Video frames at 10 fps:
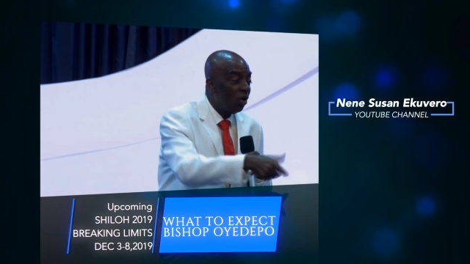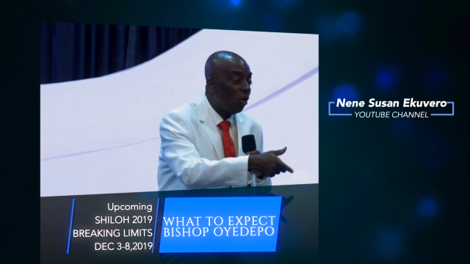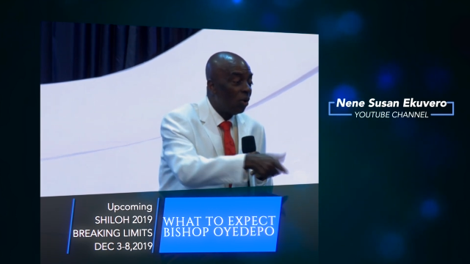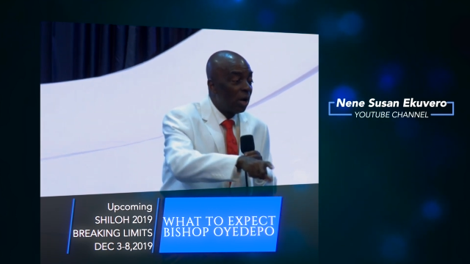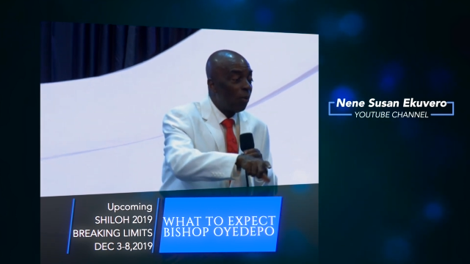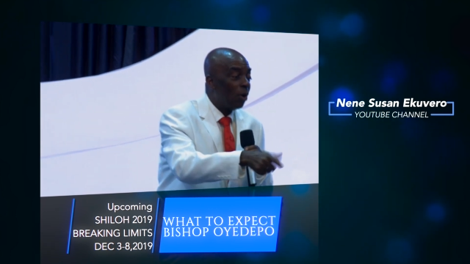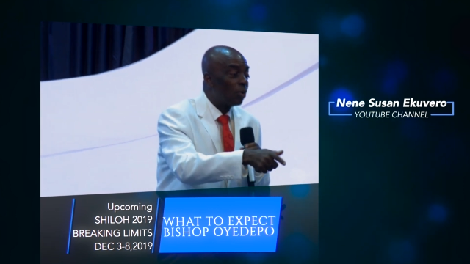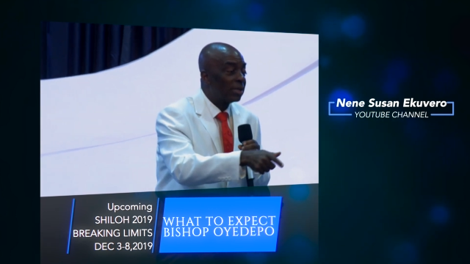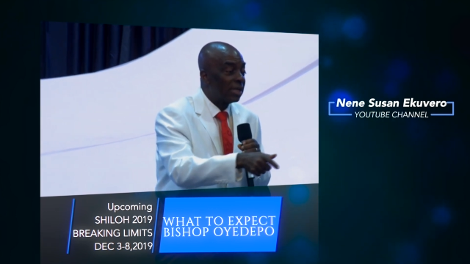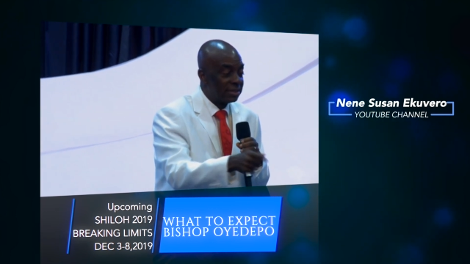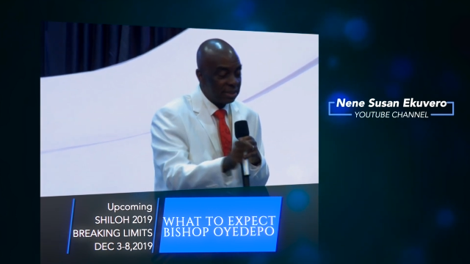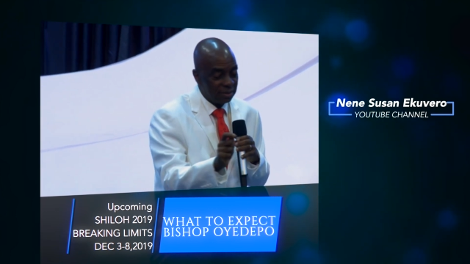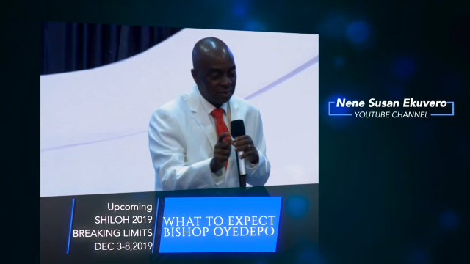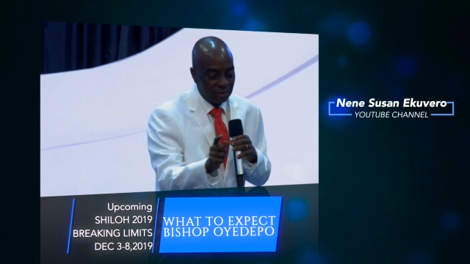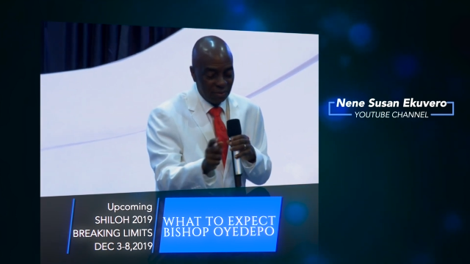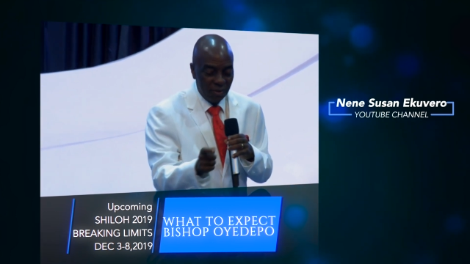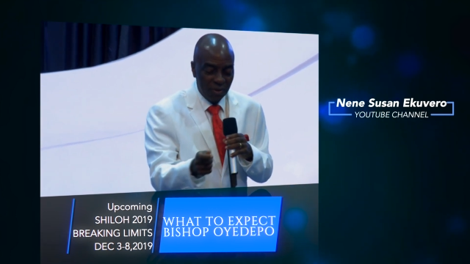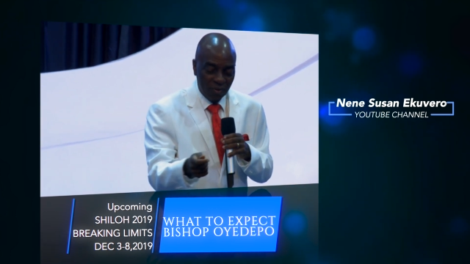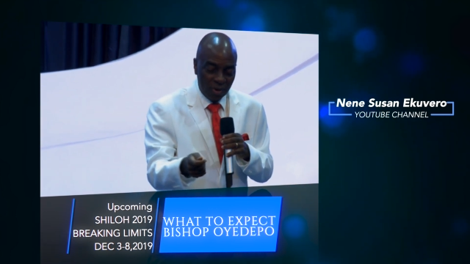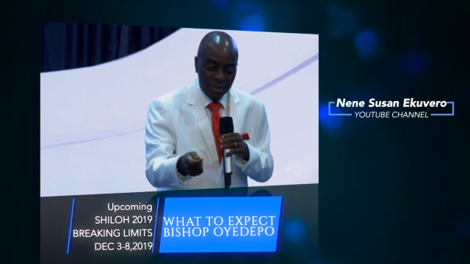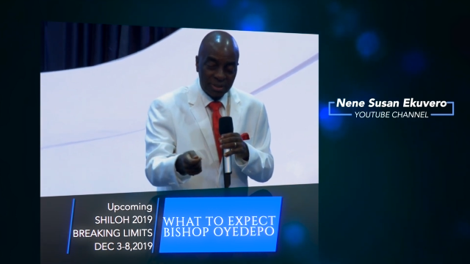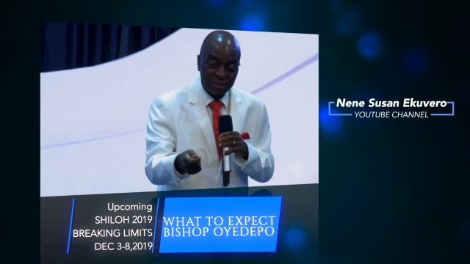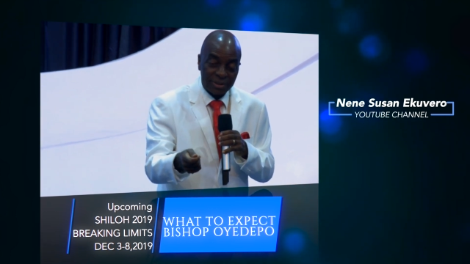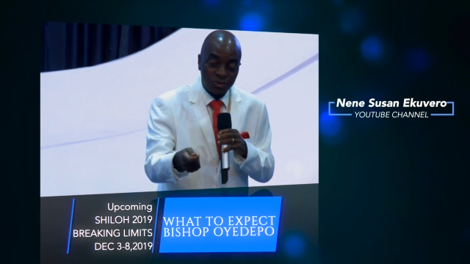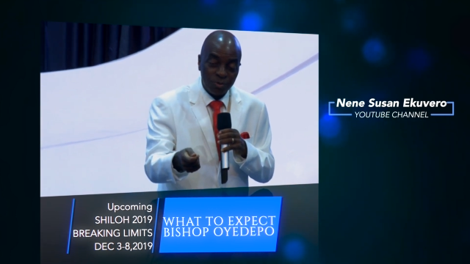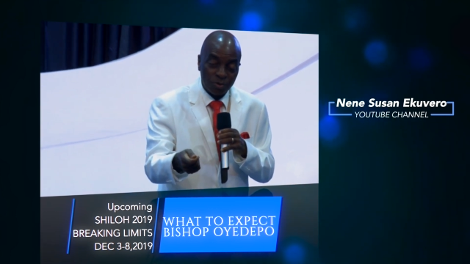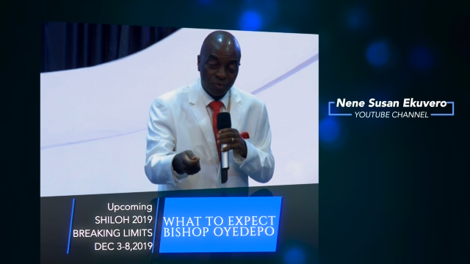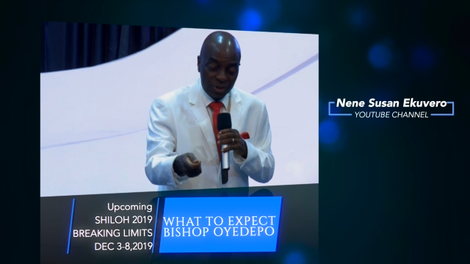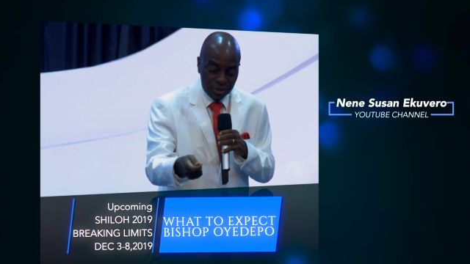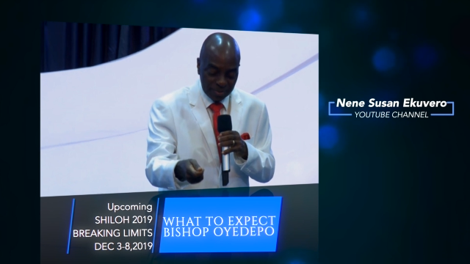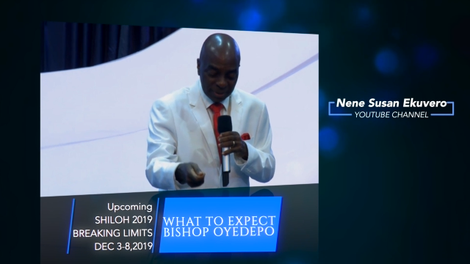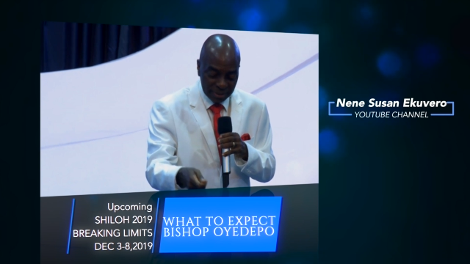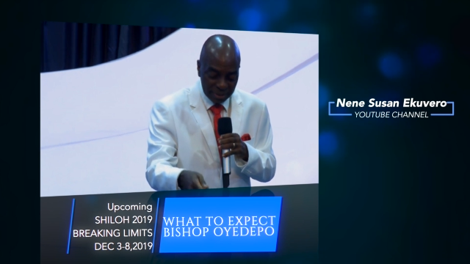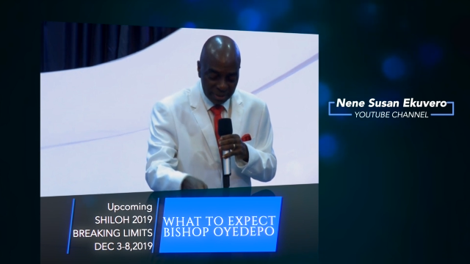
under 100 times, say, no, no, no, 100,000 is too much for this man.